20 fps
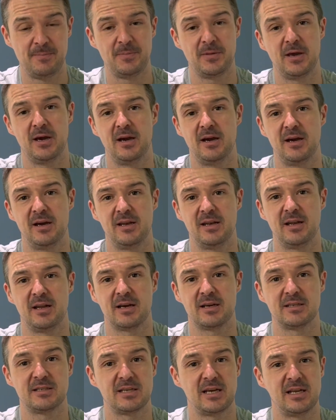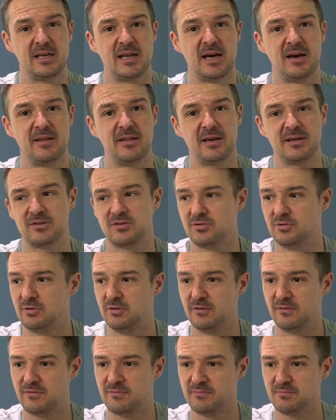And like I say, now that's sort
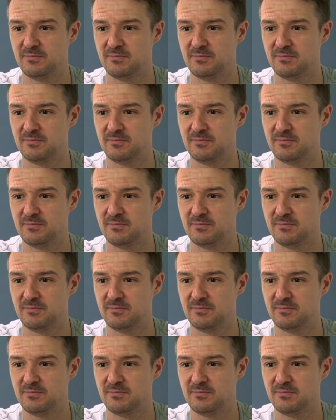of